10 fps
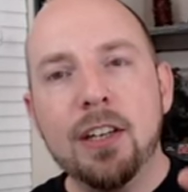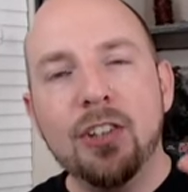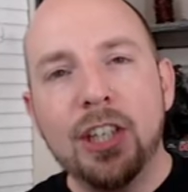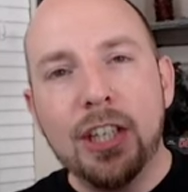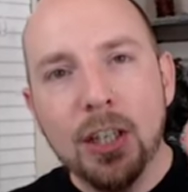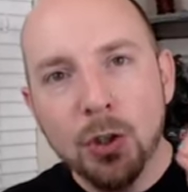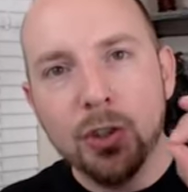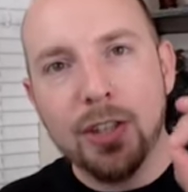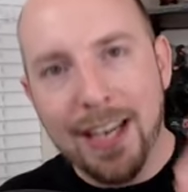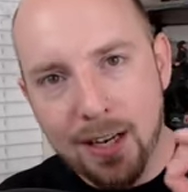
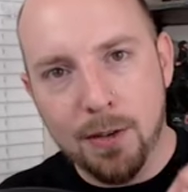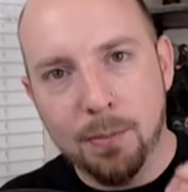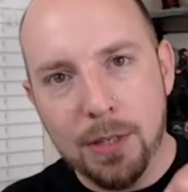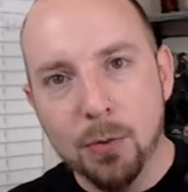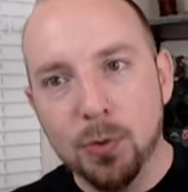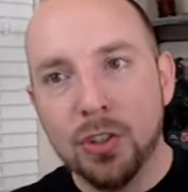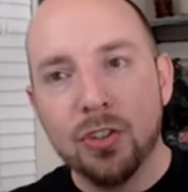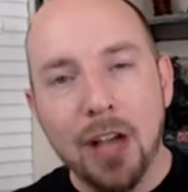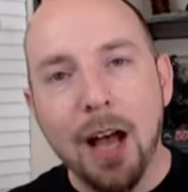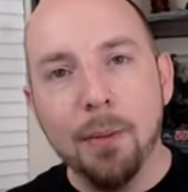Killed him. He was a
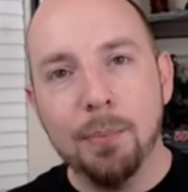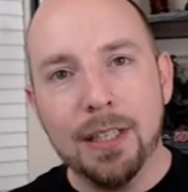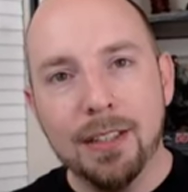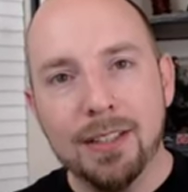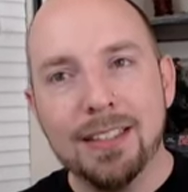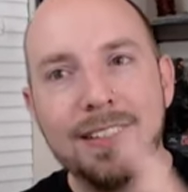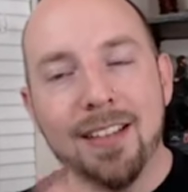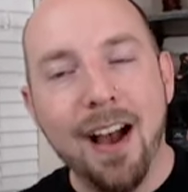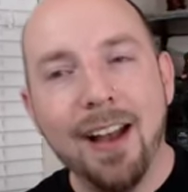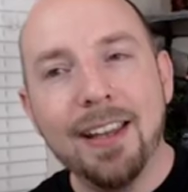zombie.
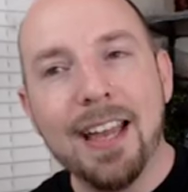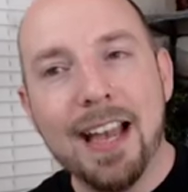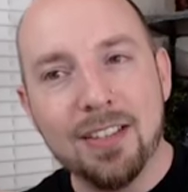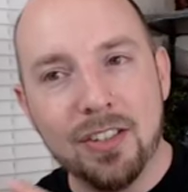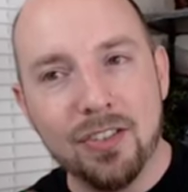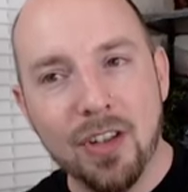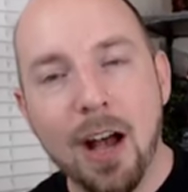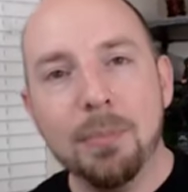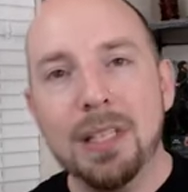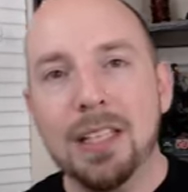Dying as a
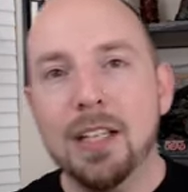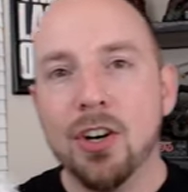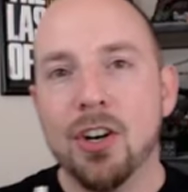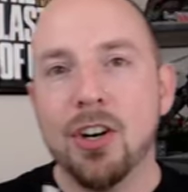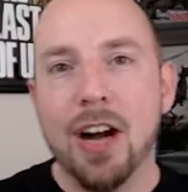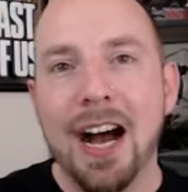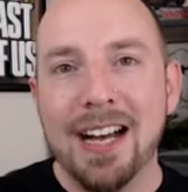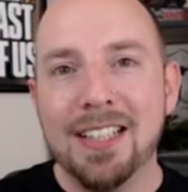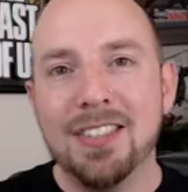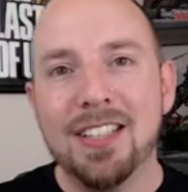zombie in her
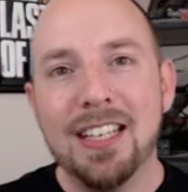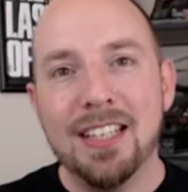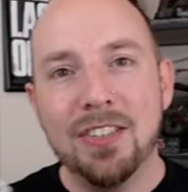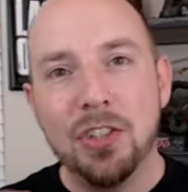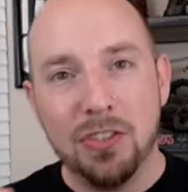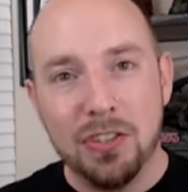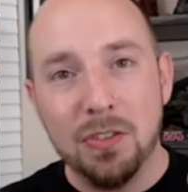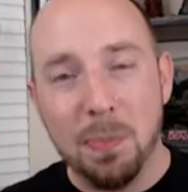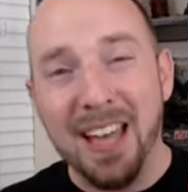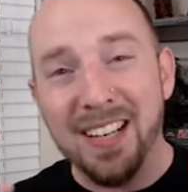eyes is just as
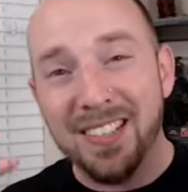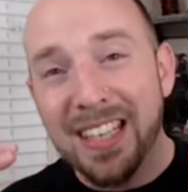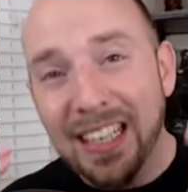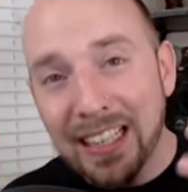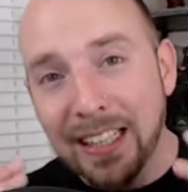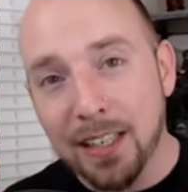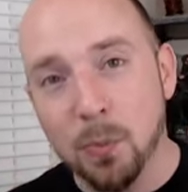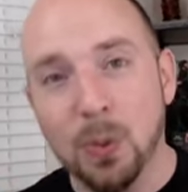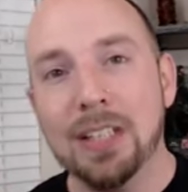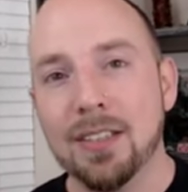bad as killing him
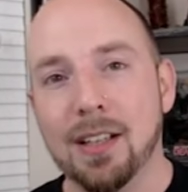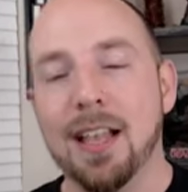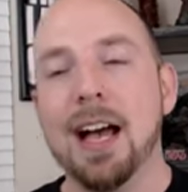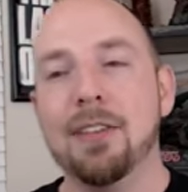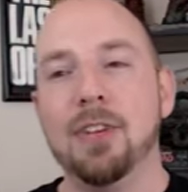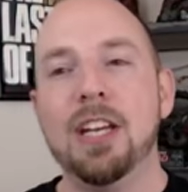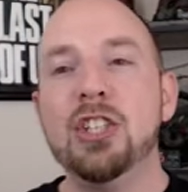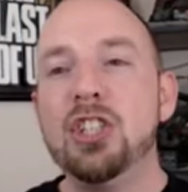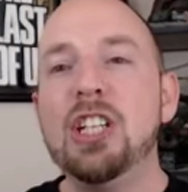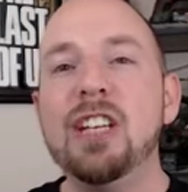when he's alive.
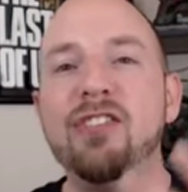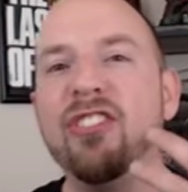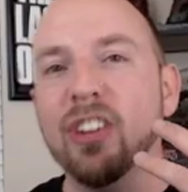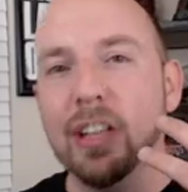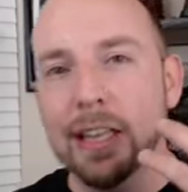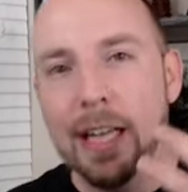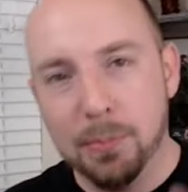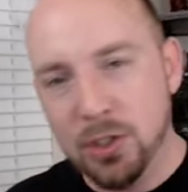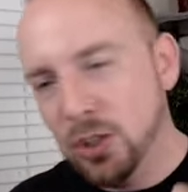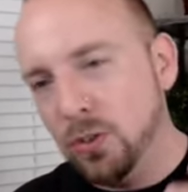She flipped.
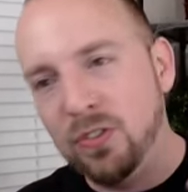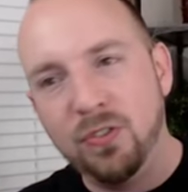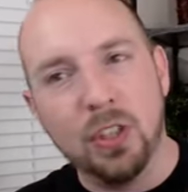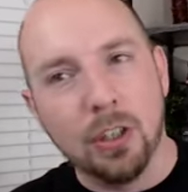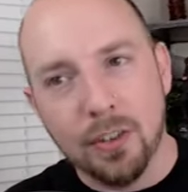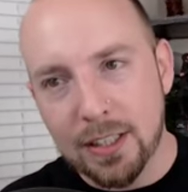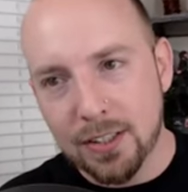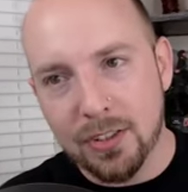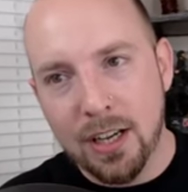She was furious.